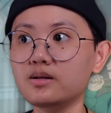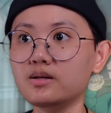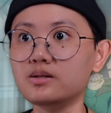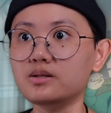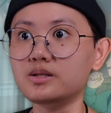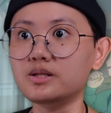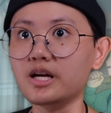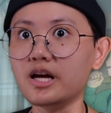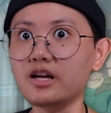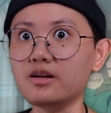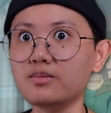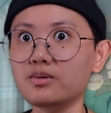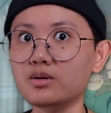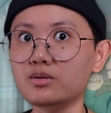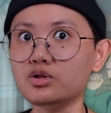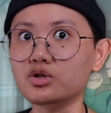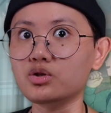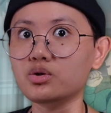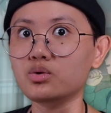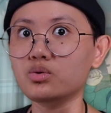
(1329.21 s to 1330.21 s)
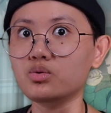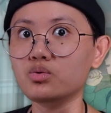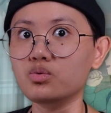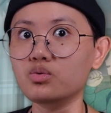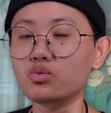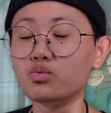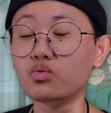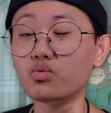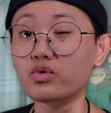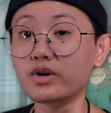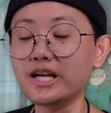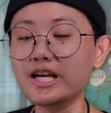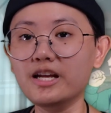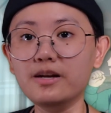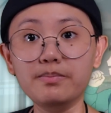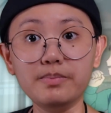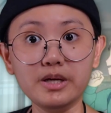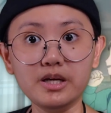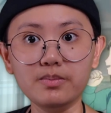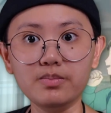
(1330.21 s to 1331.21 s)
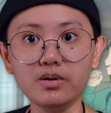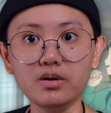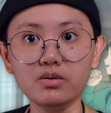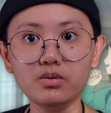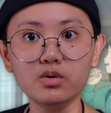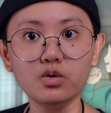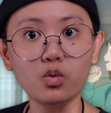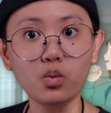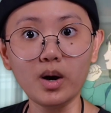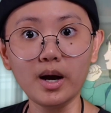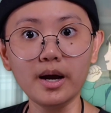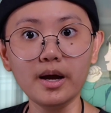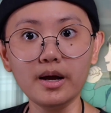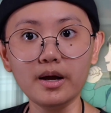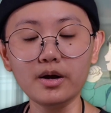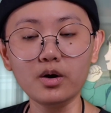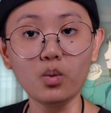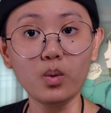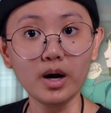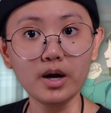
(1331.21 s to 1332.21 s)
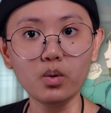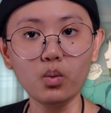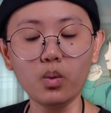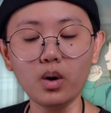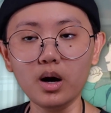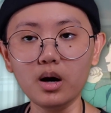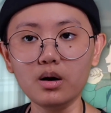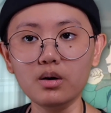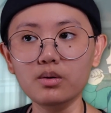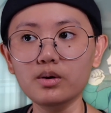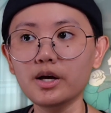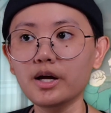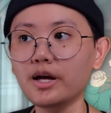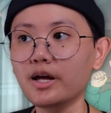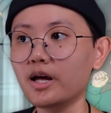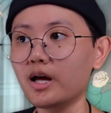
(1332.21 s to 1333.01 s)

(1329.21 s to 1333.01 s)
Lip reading: is able to read people quite well.